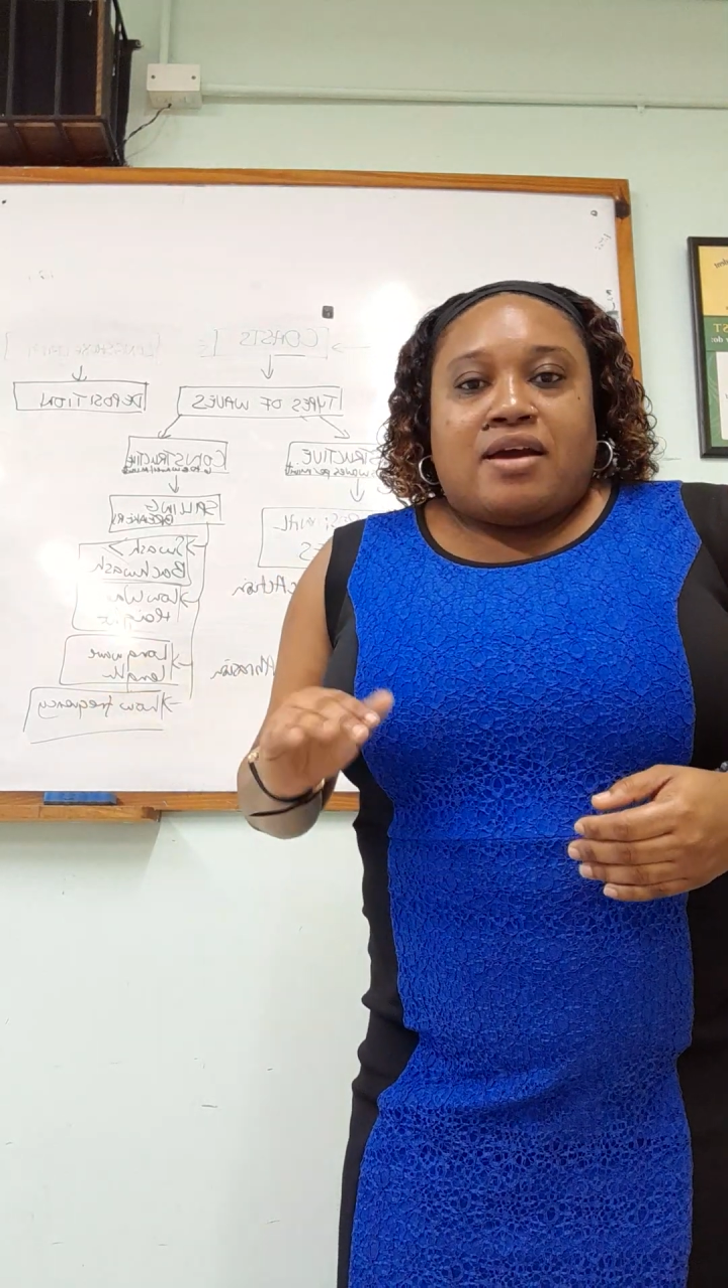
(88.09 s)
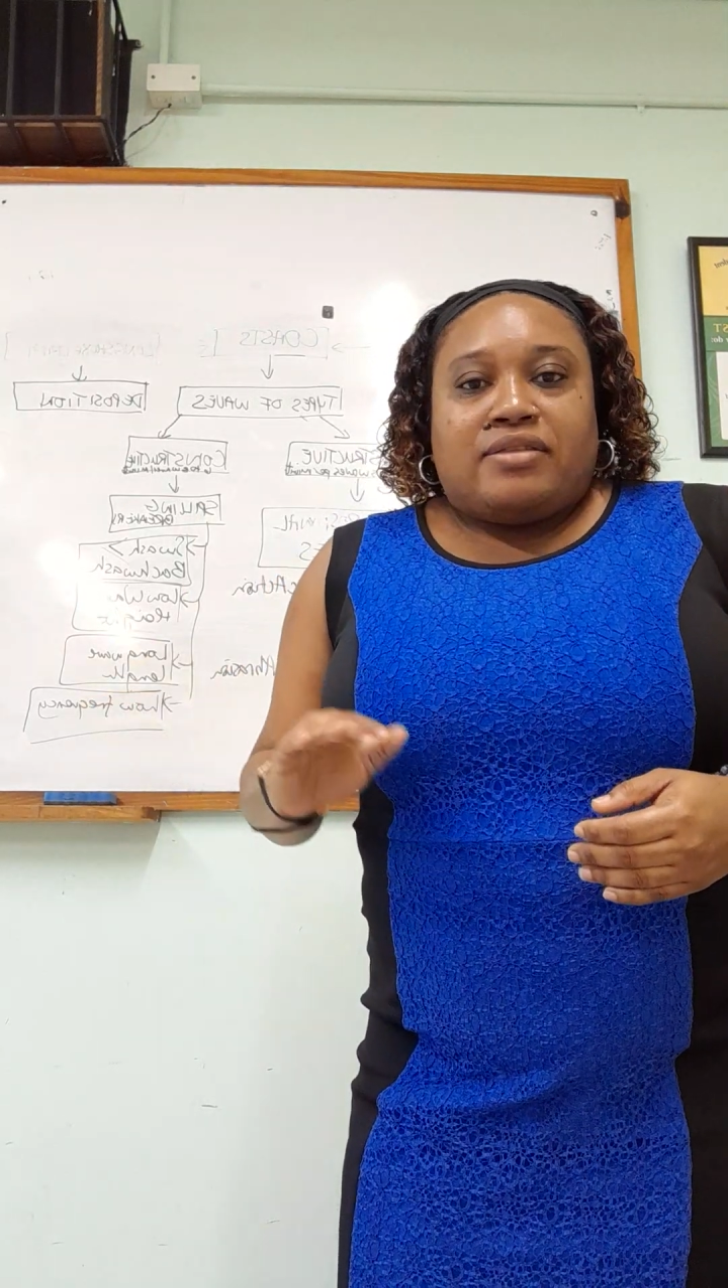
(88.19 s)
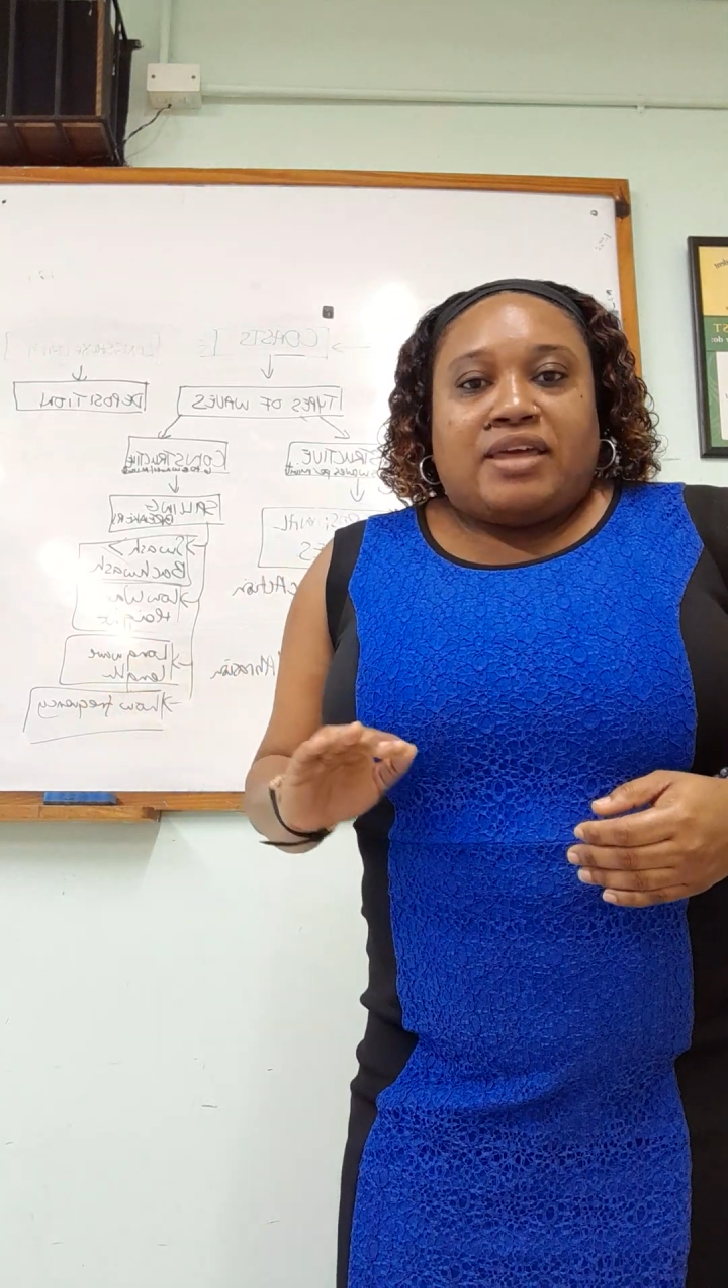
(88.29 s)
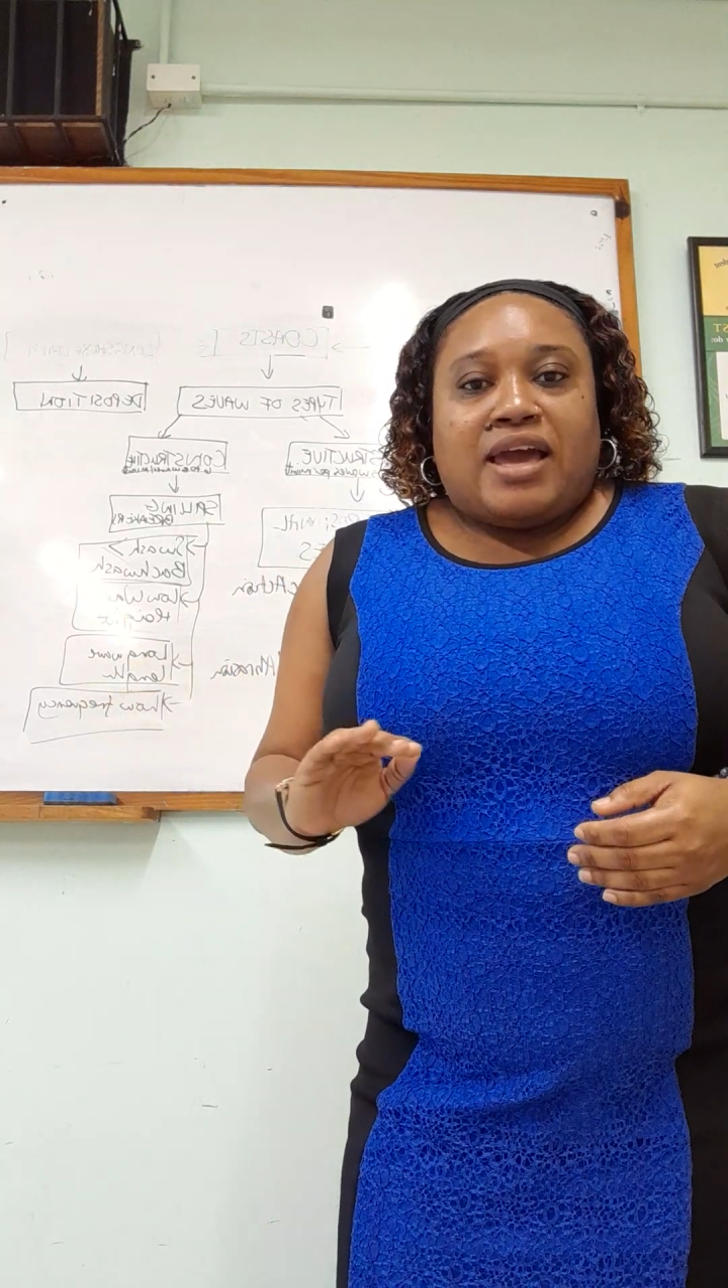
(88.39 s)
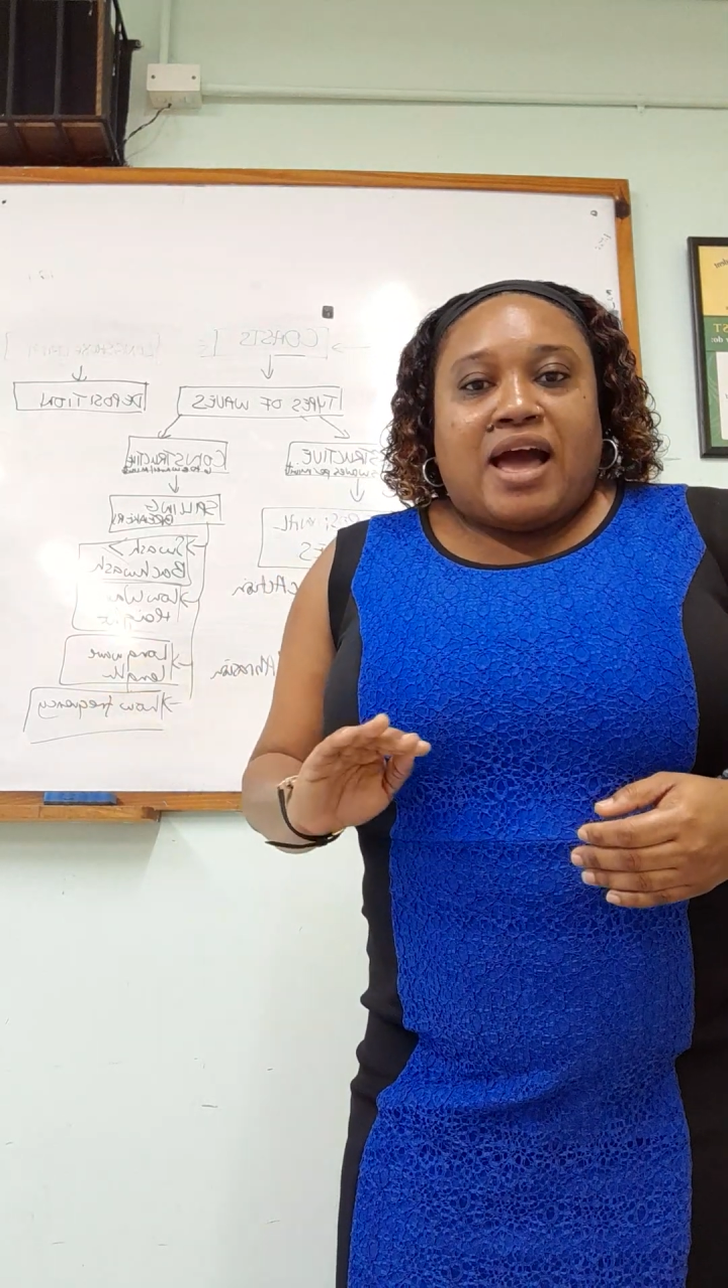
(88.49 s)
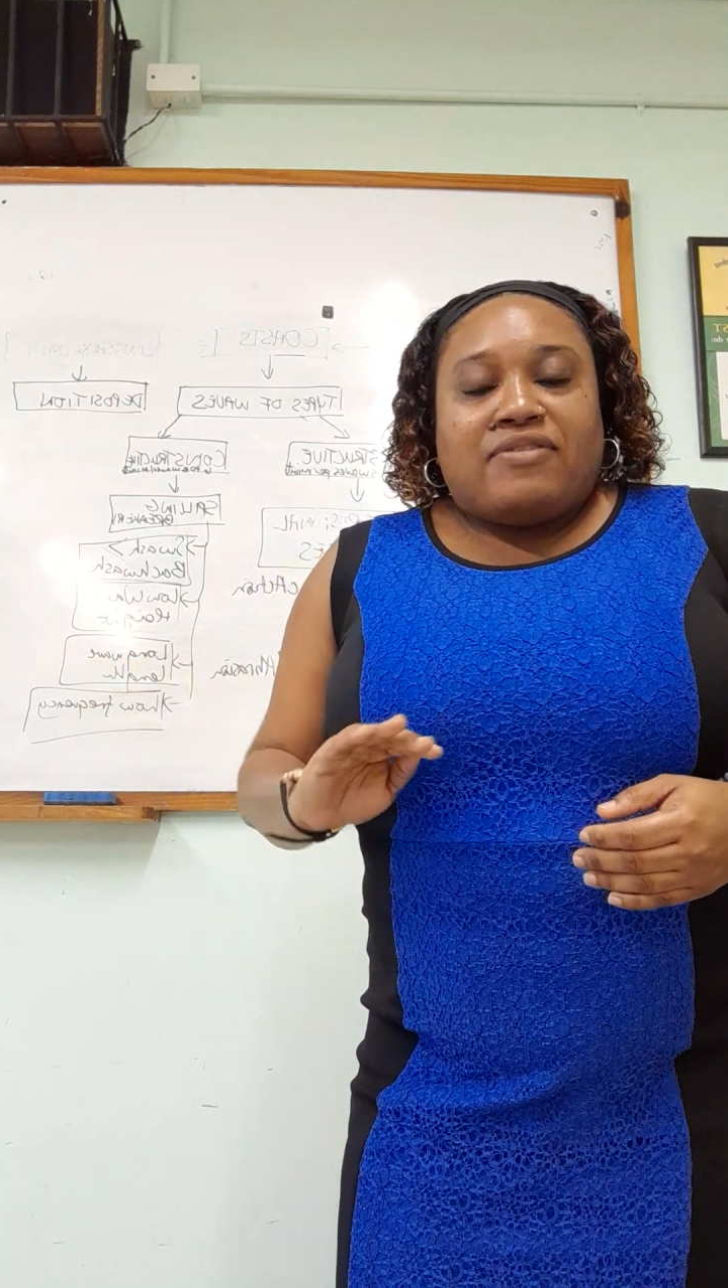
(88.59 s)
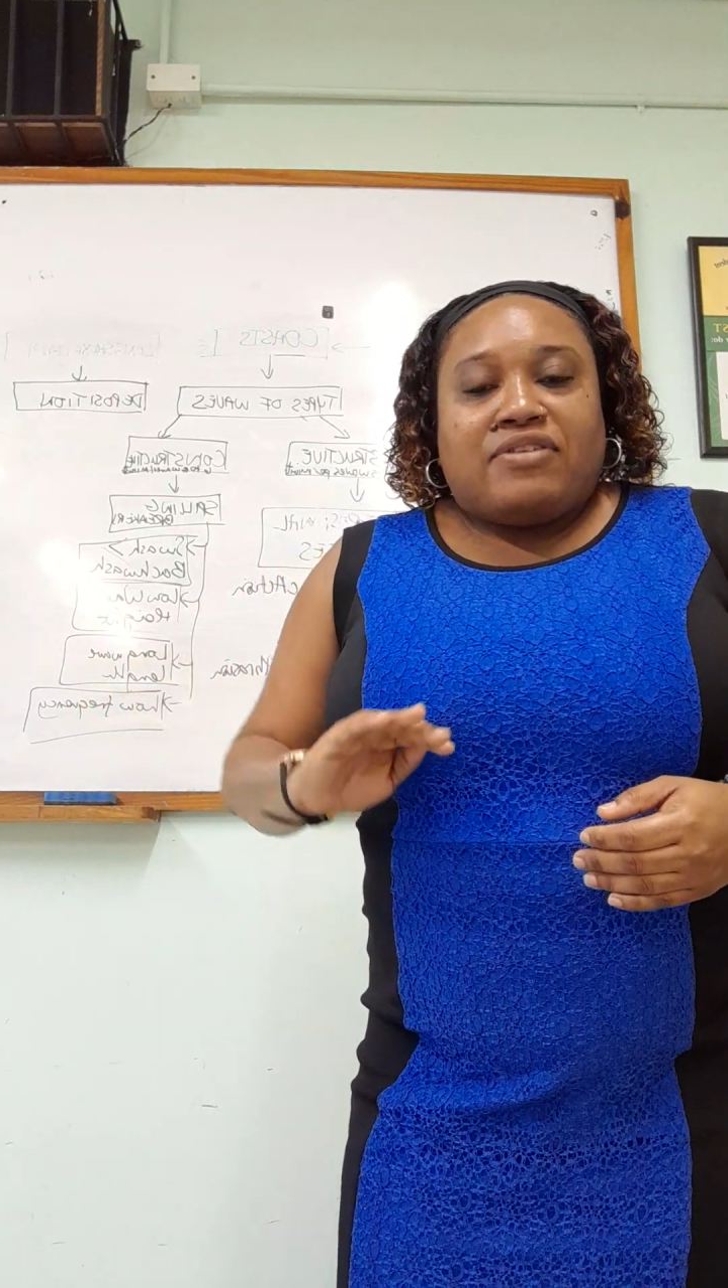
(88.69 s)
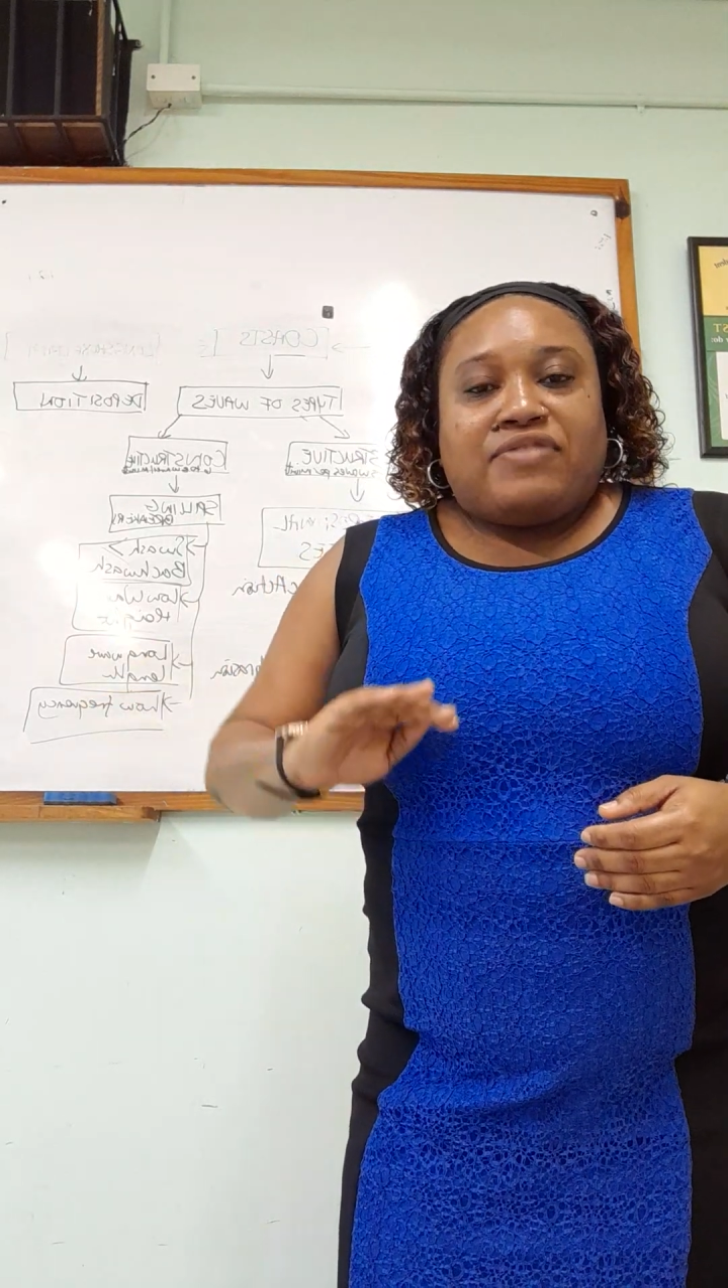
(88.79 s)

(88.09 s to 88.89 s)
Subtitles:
they have a